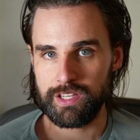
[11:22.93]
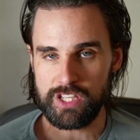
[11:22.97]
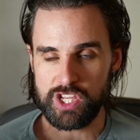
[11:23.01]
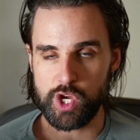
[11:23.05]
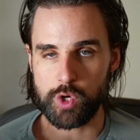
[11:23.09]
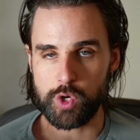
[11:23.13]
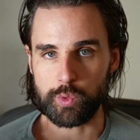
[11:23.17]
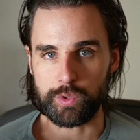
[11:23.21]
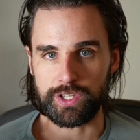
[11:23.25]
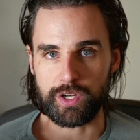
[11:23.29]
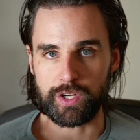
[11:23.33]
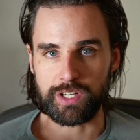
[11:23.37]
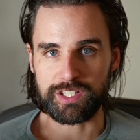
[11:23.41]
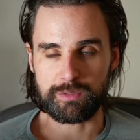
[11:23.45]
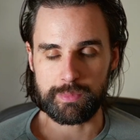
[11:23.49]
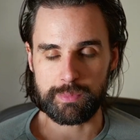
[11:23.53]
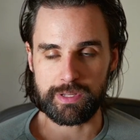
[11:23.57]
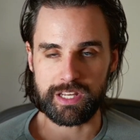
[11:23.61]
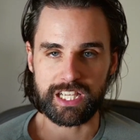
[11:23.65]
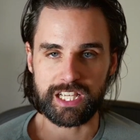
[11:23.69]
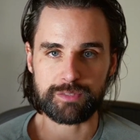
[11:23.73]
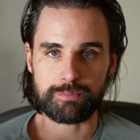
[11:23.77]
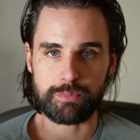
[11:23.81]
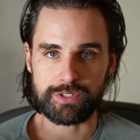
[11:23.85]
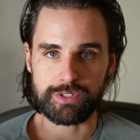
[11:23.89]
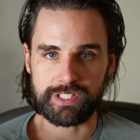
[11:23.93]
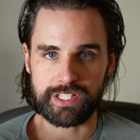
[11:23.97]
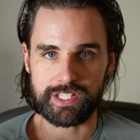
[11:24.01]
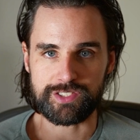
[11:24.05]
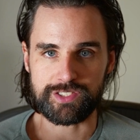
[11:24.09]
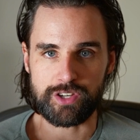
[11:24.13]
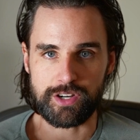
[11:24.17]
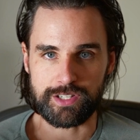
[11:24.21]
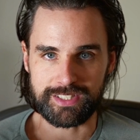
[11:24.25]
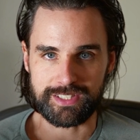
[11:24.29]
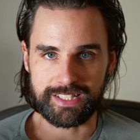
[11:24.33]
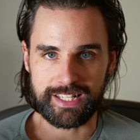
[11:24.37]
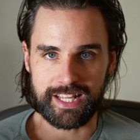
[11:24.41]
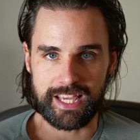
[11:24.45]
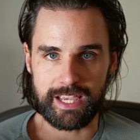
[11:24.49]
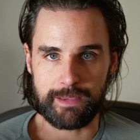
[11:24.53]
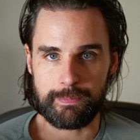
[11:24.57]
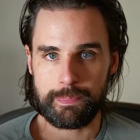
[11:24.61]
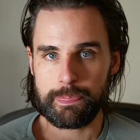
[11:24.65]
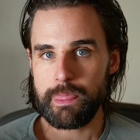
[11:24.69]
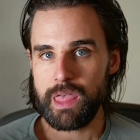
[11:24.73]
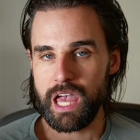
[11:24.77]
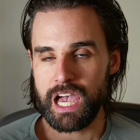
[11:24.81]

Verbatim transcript: You really don't have to be an expert to get started today.